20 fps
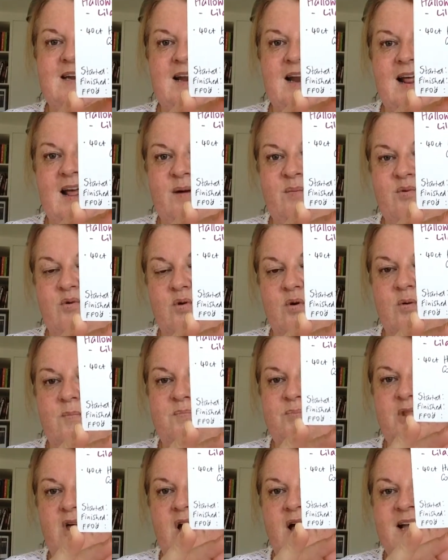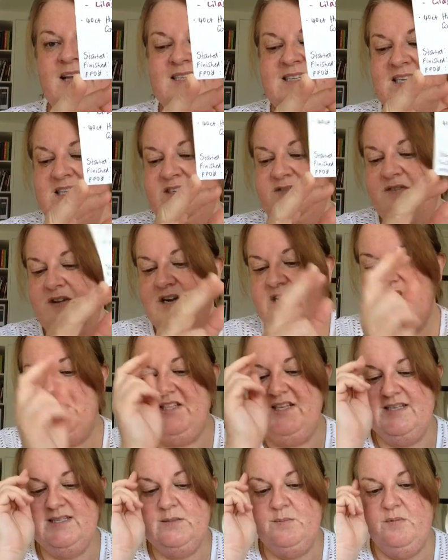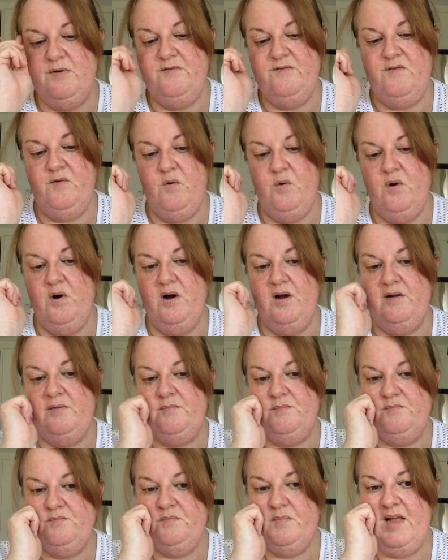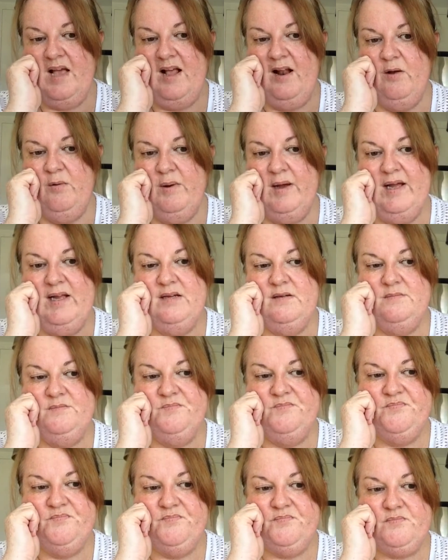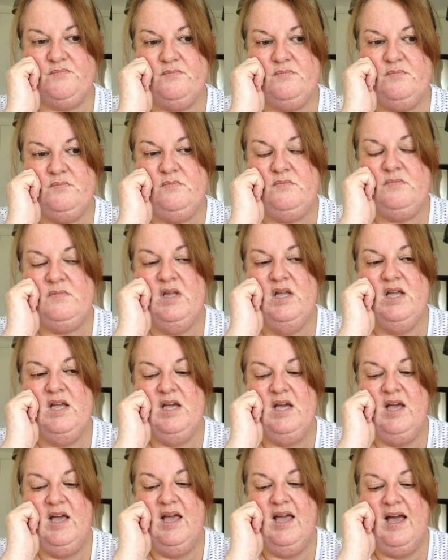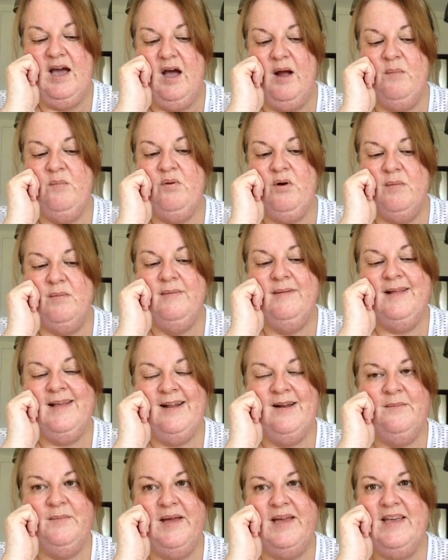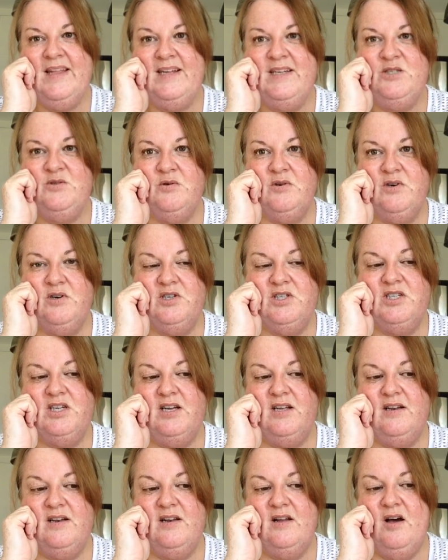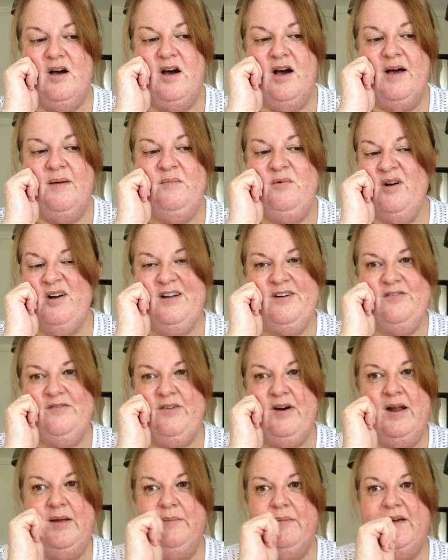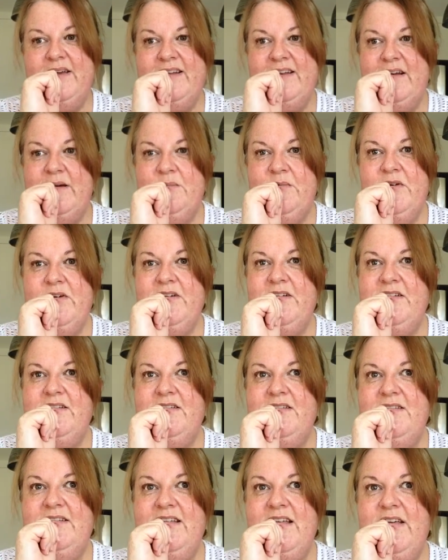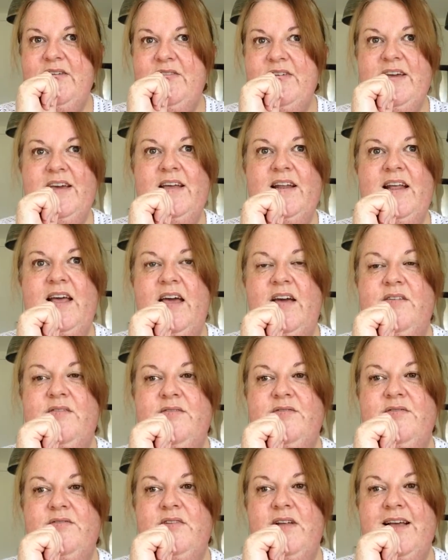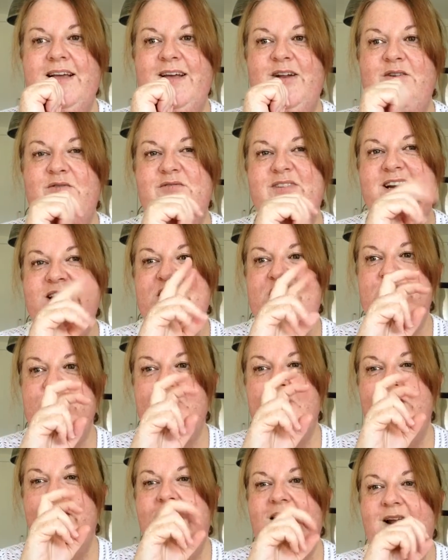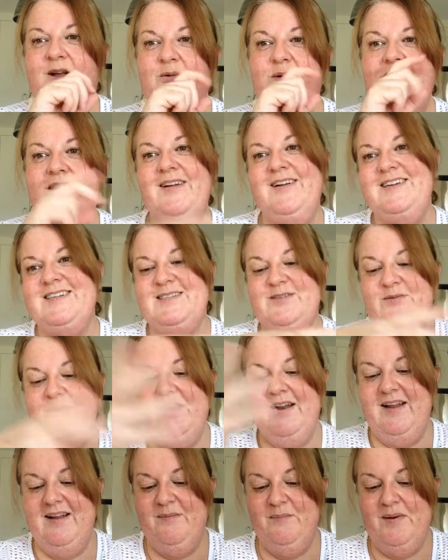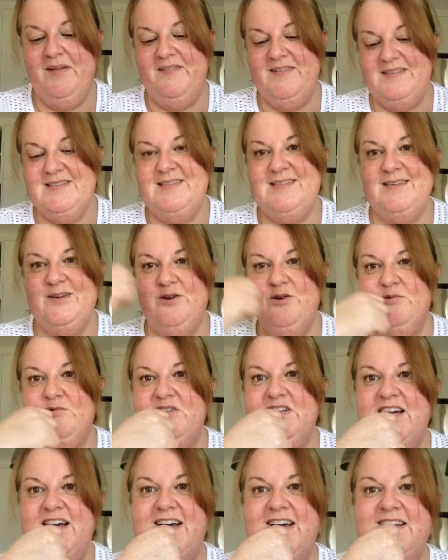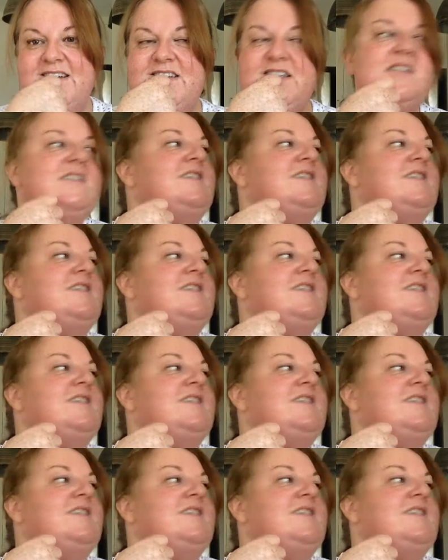in April. I intend to finish this before Halloween. I'm probably going to make it into a cushion. I'm not going to frame it. I'm not ever going to have, like, I don't really do Halloween. I just really, but this is a cool chart.